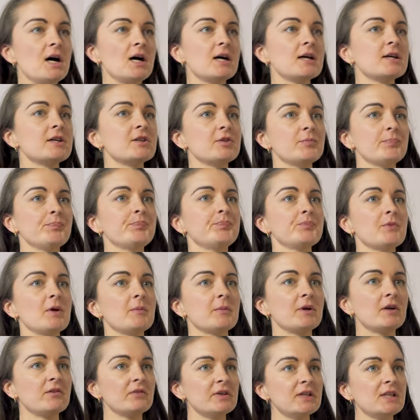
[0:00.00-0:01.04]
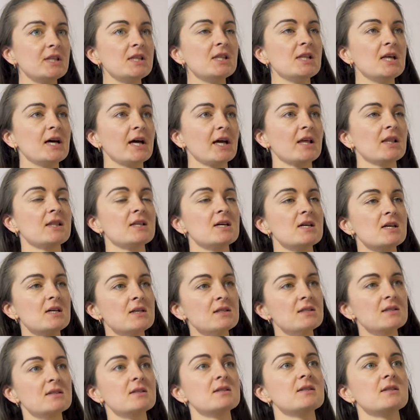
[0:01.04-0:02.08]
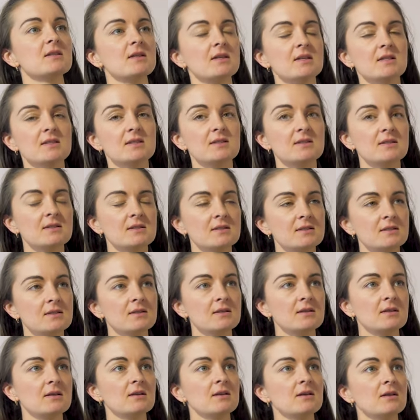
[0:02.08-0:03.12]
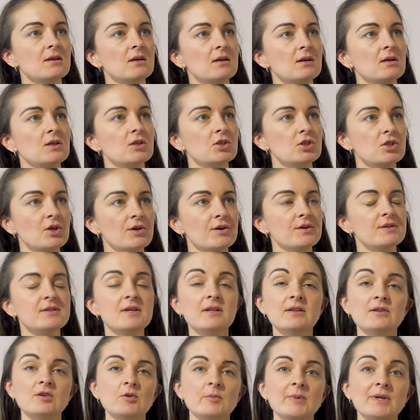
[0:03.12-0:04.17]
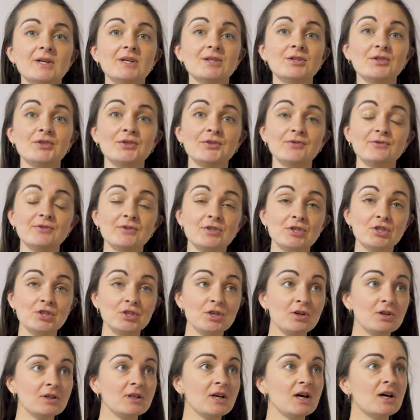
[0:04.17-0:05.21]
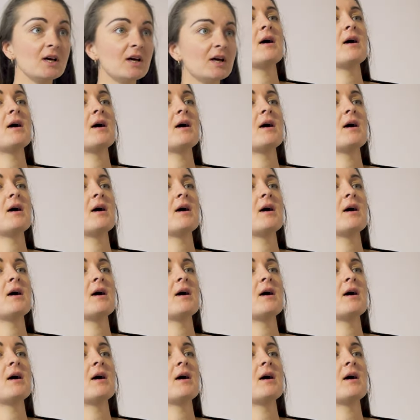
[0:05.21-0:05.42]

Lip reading: but I really like this. It shows a little bit of shoulder.